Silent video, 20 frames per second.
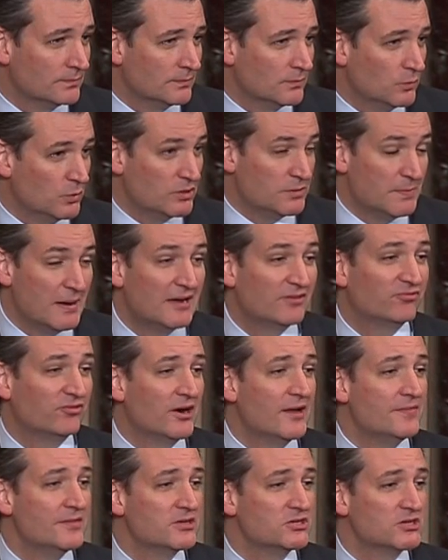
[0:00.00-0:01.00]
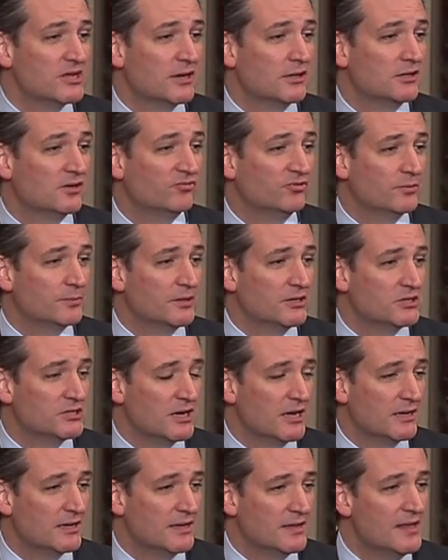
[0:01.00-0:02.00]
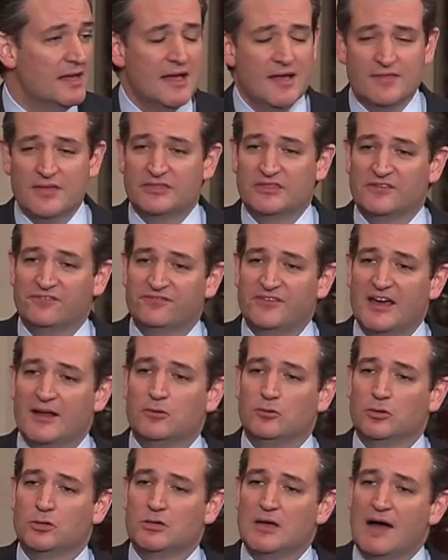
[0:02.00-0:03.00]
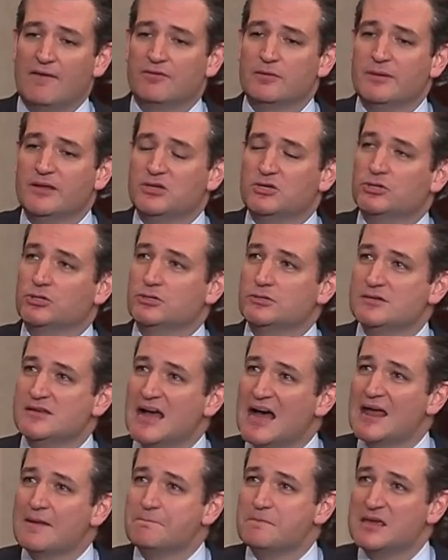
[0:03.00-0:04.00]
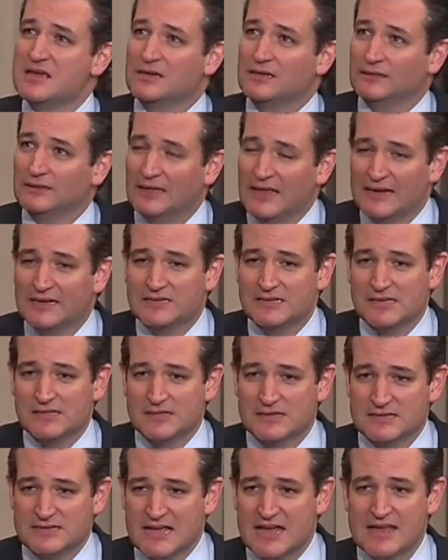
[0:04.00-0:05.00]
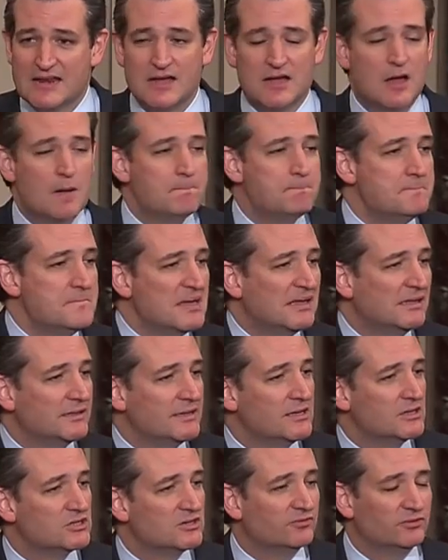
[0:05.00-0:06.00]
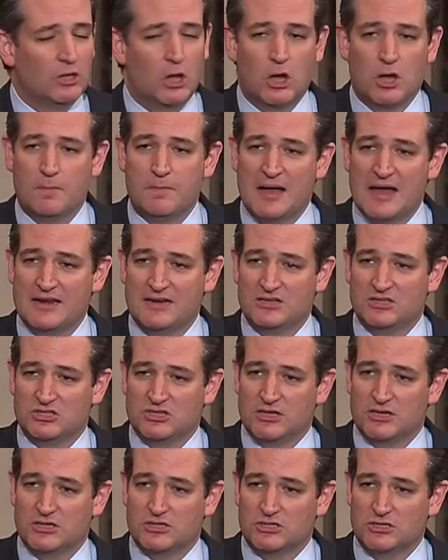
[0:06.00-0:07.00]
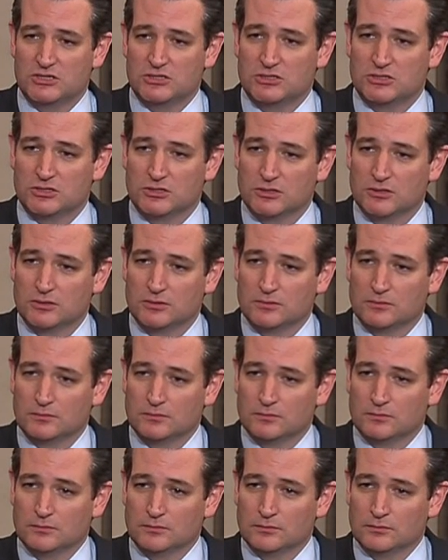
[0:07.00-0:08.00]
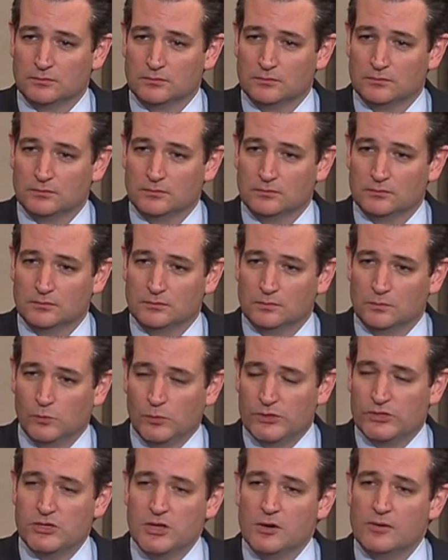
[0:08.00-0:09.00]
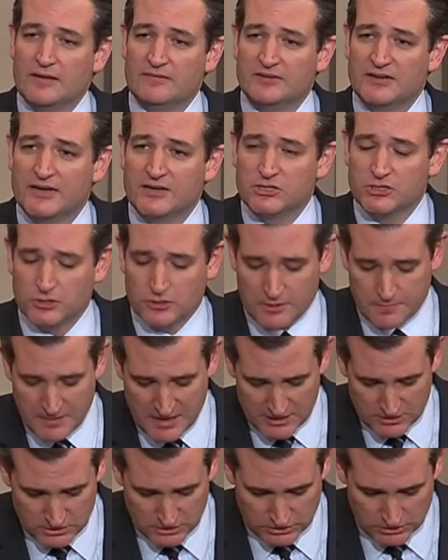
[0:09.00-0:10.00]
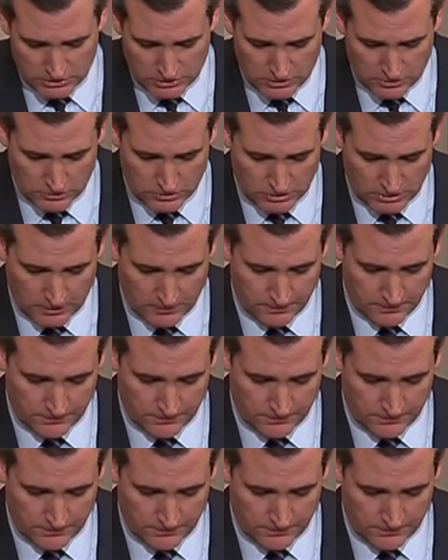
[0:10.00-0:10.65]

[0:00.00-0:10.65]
with my friend, the senator from Kentucky, that the federal government should not be collecting the data of millions of law-abiding citizens with no evidentiary basis to do so.